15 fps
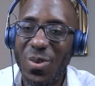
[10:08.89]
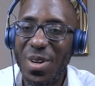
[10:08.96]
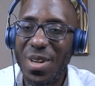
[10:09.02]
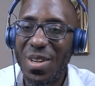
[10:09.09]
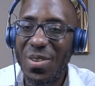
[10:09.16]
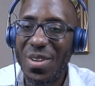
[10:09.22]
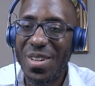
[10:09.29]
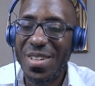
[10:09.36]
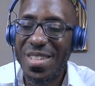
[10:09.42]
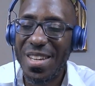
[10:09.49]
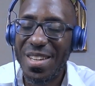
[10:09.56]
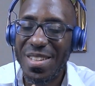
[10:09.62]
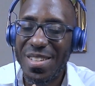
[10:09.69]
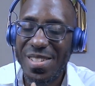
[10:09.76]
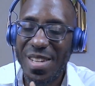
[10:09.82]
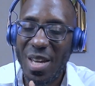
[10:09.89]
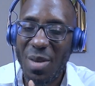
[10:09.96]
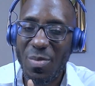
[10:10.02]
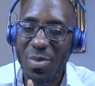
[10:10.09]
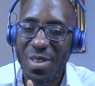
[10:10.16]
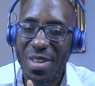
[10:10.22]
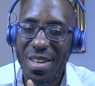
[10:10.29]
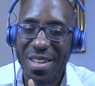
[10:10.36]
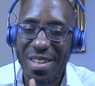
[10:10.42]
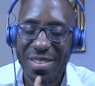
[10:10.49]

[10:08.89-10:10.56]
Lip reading: and now you're saying the same thing.